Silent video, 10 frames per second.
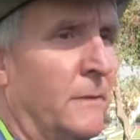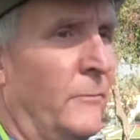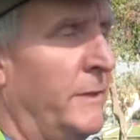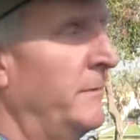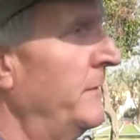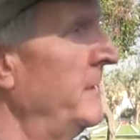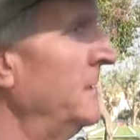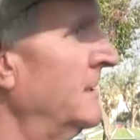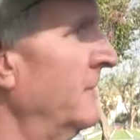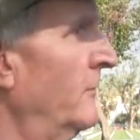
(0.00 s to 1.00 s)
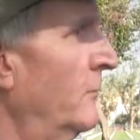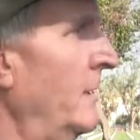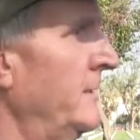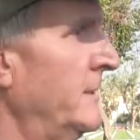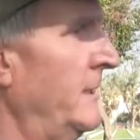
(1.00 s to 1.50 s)
When the civil
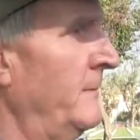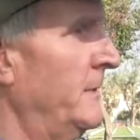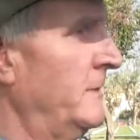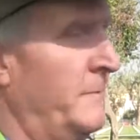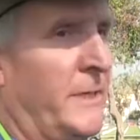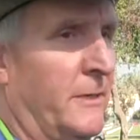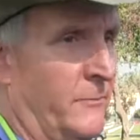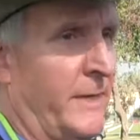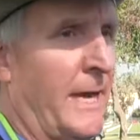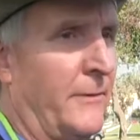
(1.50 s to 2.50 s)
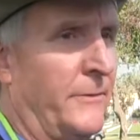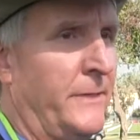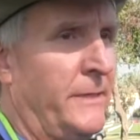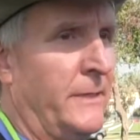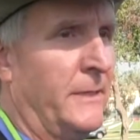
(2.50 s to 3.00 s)
rights came into being a
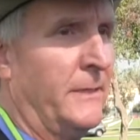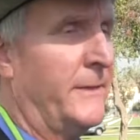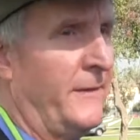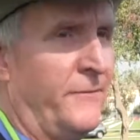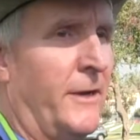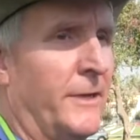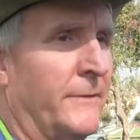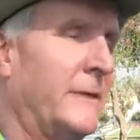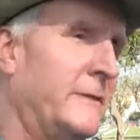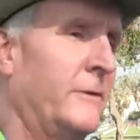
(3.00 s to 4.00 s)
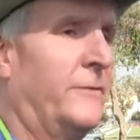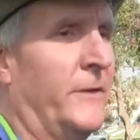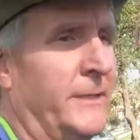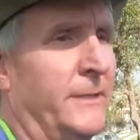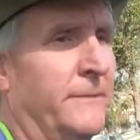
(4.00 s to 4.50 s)
reality, they fought it. They still
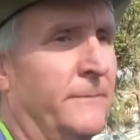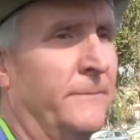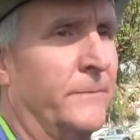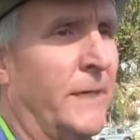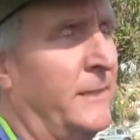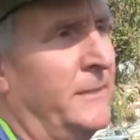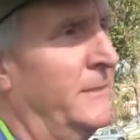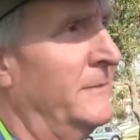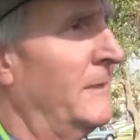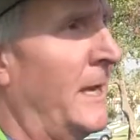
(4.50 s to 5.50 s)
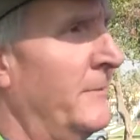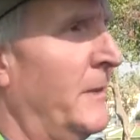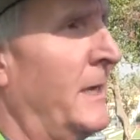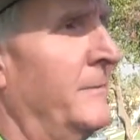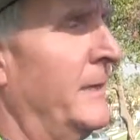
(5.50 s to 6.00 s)
fight it. And I'm
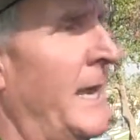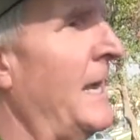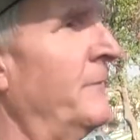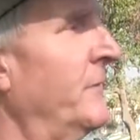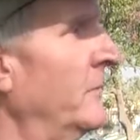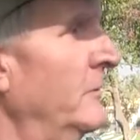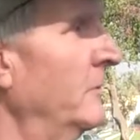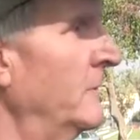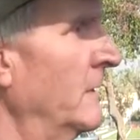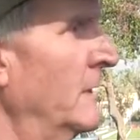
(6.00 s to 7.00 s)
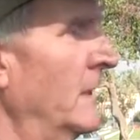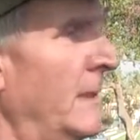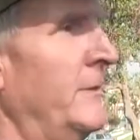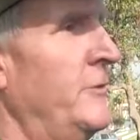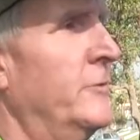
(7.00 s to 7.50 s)
an absolute,
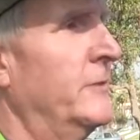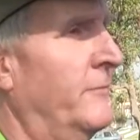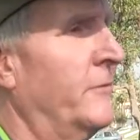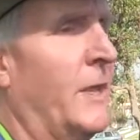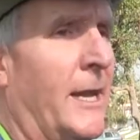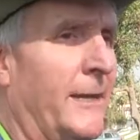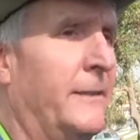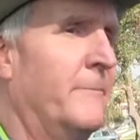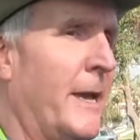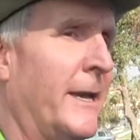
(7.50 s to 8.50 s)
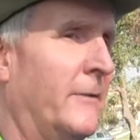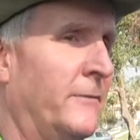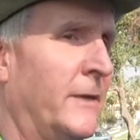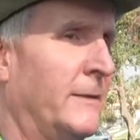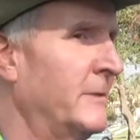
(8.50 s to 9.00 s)
you can fly the battle
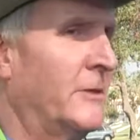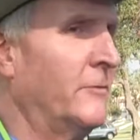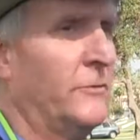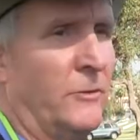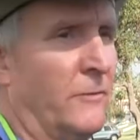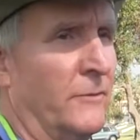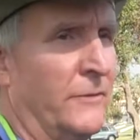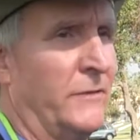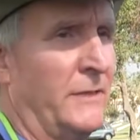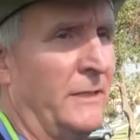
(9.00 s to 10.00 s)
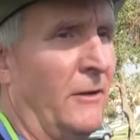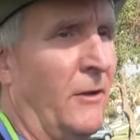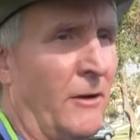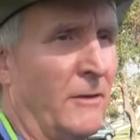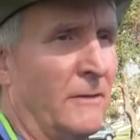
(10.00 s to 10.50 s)
flag, but don't do it over City
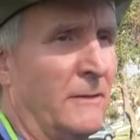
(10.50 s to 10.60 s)
Hall.